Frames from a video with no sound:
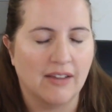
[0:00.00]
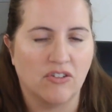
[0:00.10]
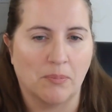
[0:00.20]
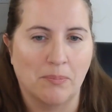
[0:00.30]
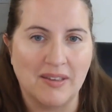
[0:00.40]

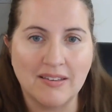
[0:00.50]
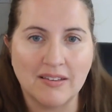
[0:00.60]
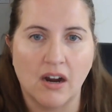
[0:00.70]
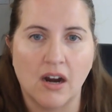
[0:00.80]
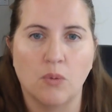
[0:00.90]
is your
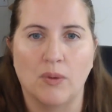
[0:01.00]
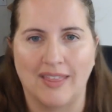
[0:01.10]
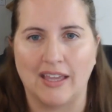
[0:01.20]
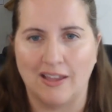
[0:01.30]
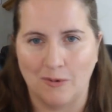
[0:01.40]
business card
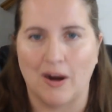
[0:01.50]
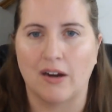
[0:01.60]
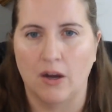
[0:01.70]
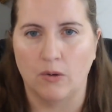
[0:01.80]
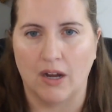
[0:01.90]
with a QR
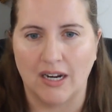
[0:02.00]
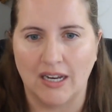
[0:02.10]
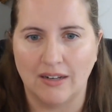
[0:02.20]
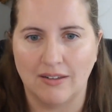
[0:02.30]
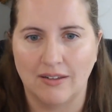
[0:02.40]
code
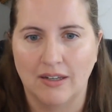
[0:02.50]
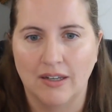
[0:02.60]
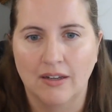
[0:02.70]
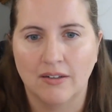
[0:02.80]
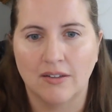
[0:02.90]
on it
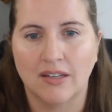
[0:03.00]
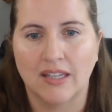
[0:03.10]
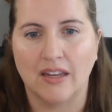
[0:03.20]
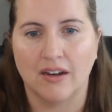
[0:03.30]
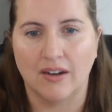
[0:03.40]
to
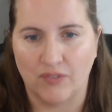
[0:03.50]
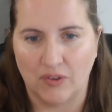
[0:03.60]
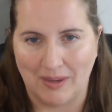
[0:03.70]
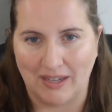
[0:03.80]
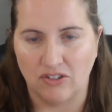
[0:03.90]
get your
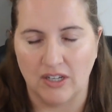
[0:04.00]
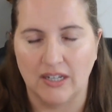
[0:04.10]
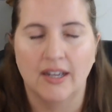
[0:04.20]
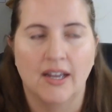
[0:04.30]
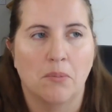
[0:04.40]

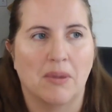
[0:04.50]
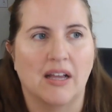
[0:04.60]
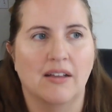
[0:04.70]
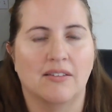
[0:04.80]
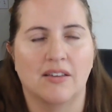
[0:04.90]
information
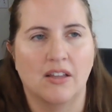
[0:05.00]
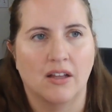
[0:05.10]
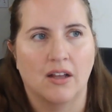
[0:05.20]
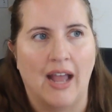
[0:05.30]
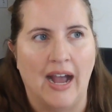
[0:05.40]
because
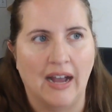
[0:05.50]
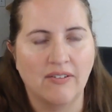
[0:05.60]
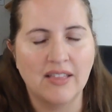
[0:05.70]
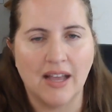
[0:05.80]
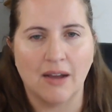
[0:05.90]

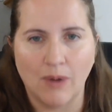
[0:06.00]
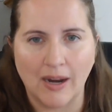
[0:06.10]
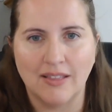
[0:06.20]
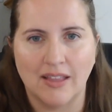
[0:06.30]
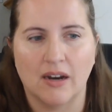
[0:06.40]
having that
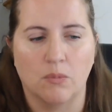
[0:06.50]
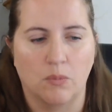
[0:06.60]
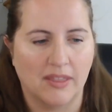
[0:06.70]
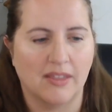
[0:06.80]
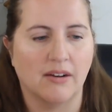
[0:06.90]
right there
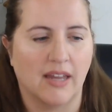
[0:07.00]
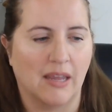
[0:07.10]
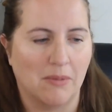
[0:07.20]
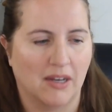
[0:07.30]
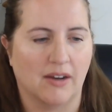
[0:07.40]
with your
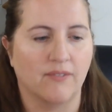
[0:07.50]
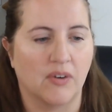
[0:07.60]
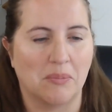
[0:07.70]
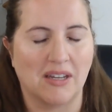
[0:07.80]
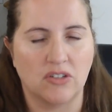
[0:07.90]
name and your
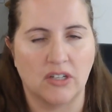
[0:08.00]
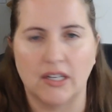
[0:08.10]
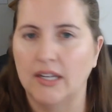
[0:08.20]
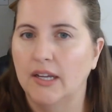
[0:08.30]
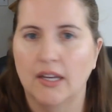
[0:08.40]

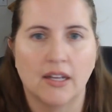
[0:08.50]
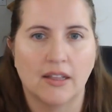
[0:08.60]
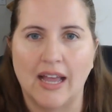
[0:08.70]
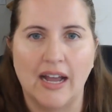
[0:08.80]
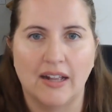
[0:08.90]
information
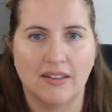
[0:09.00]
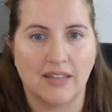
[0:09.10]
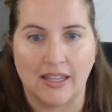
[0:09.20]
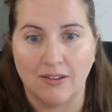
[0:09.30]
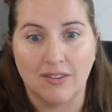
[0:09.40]
that
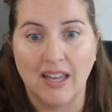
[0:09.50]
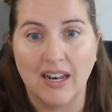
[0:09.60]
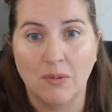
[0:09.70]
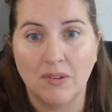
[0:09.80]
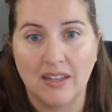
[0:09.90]
like you
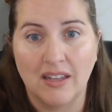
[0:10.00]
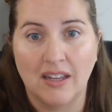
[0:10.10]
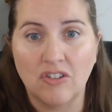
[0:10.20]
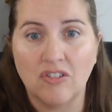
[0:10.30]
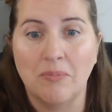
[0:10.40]
said it was
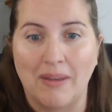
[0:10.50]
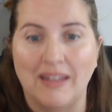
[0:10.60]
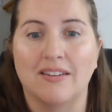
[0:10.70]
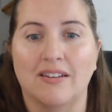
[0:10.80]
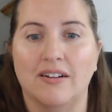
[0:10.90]

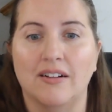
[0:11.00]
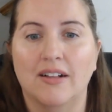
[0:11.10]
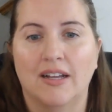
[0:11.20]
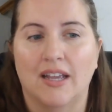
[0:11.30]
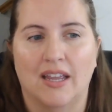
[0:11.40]

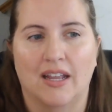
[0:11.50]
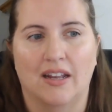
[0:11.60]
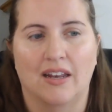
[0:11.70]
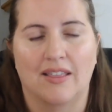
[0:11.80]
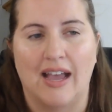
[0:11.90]
instrumental
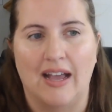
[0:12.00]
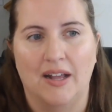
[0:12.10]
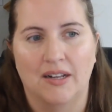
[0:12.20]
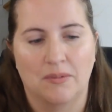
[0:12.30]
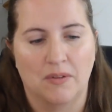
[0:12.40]
in
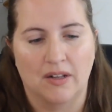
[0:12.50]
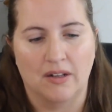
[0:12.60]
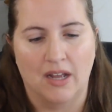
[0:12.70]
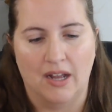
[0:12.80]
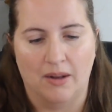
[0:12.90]
that
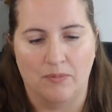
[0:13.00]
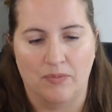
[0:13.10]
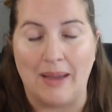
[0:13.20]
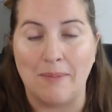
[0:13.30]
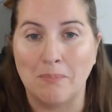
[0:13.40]

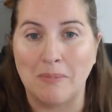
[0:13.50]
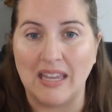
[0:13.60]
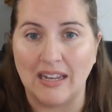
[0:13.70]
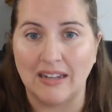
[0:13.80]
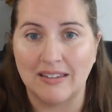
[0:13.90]

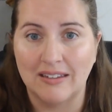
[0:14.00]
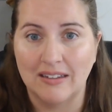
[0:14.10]
networking